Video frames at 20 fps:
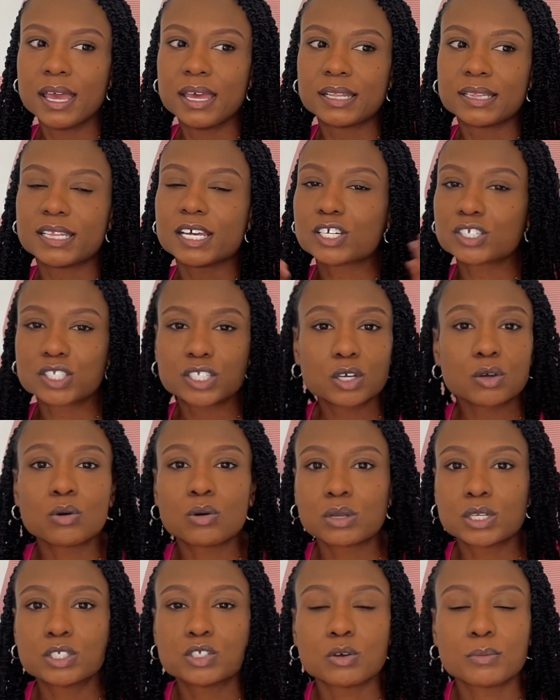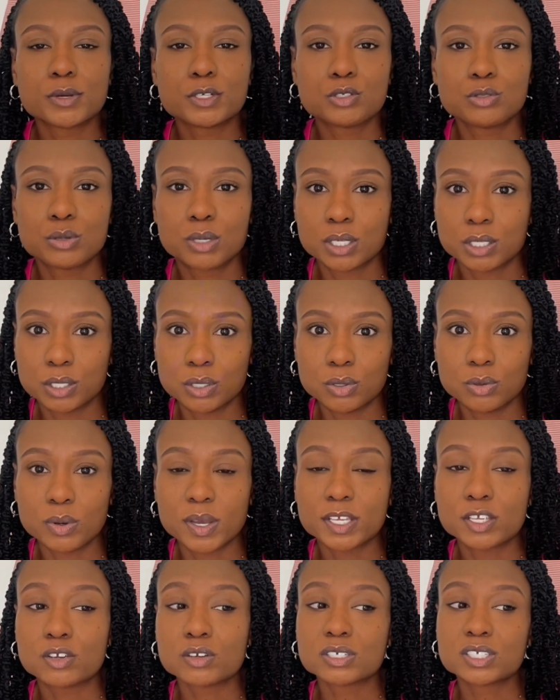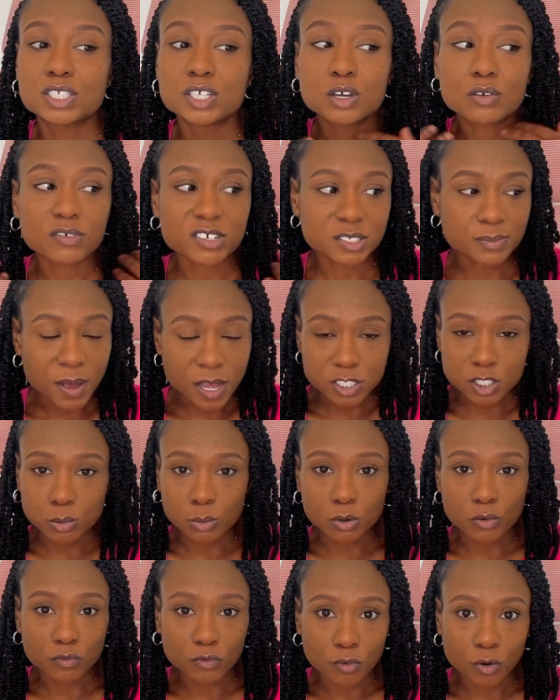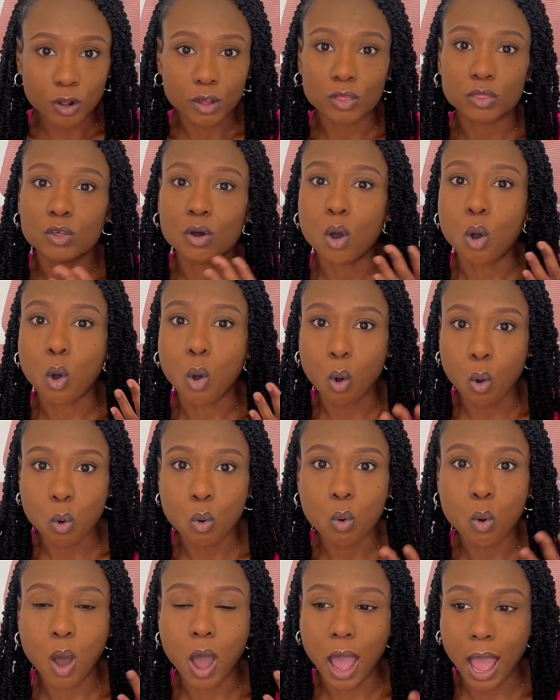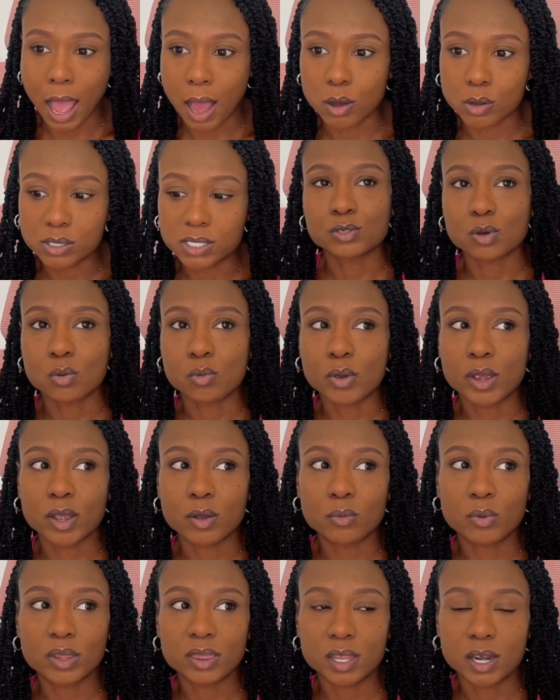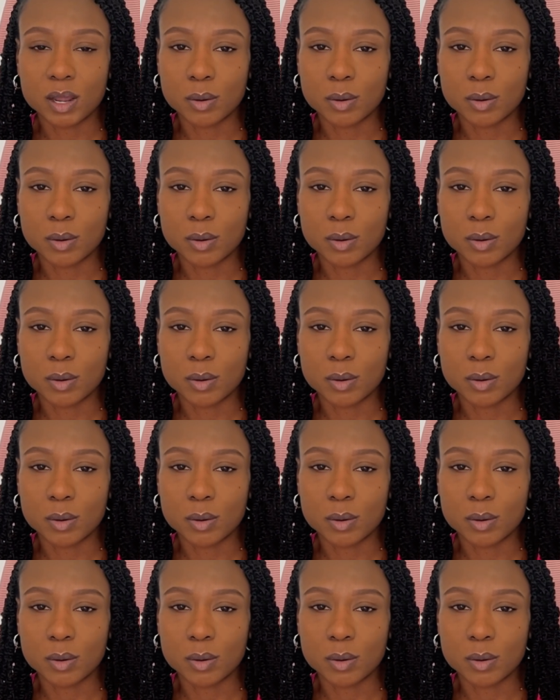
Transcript: there's still only so much you can do, and you're still responsible for the whole house. So where with an